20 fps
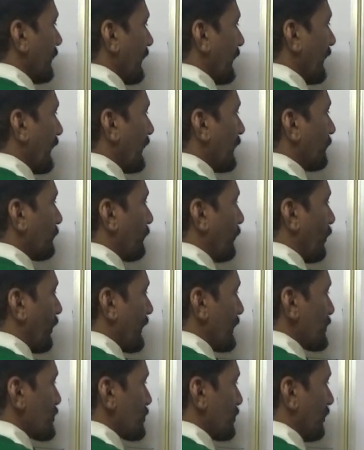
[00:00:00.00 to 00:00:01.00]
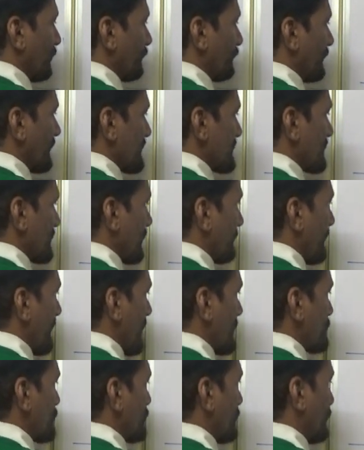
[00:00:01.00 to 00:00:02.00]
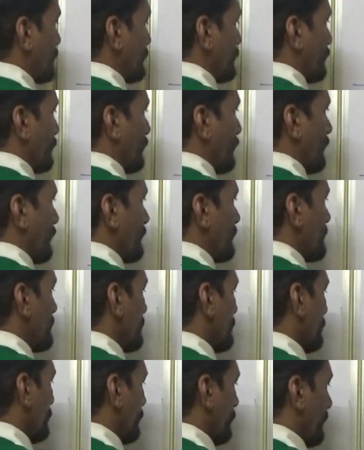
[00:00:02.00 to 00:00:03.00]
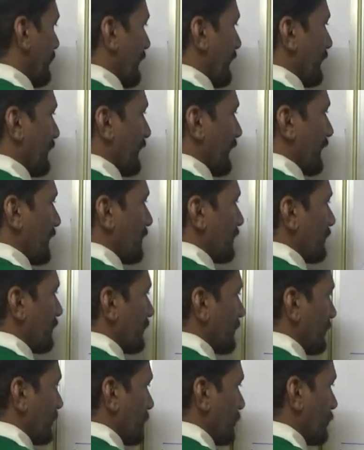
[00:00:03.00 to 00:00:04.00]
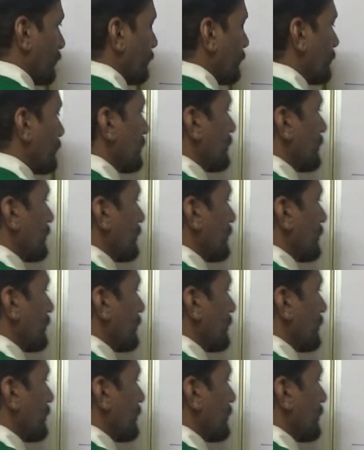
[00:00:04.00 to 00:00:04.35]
endpoints of first capacitor 1 and 2.